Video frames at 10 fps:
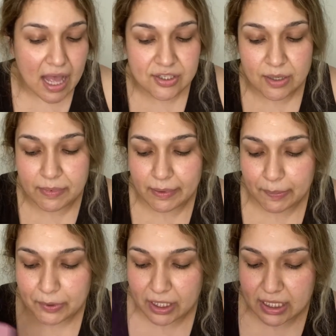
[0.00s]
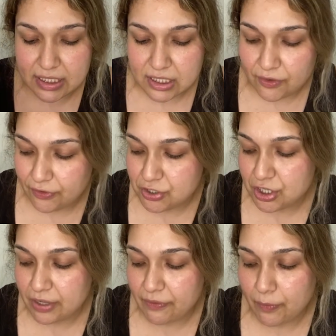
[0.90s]
So I'm gonna be putting this in a future
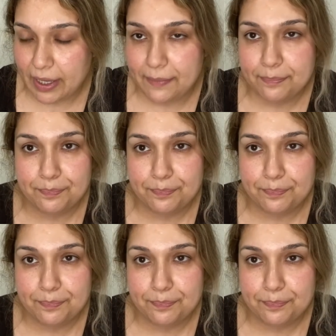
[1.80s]
giveaway.